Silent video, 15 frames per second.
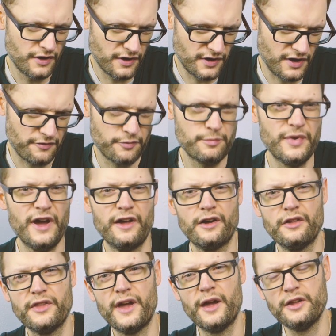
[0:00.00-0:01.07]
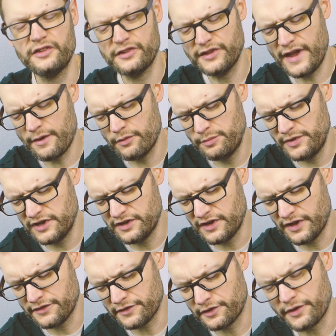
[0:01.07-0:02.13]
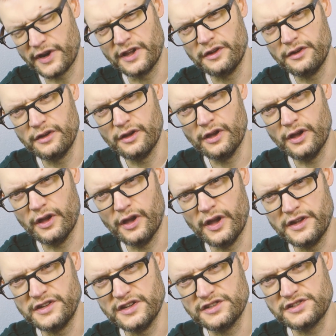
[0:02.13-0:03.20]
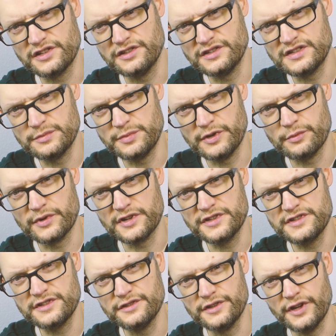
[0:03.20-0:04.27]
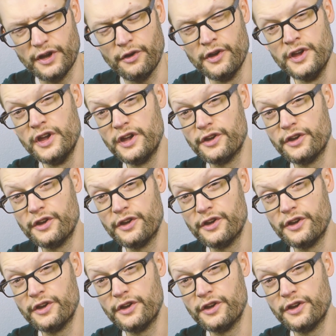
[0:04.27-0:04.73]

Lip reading: Enough about all that. So that would be another great addition to Bitwig Studio.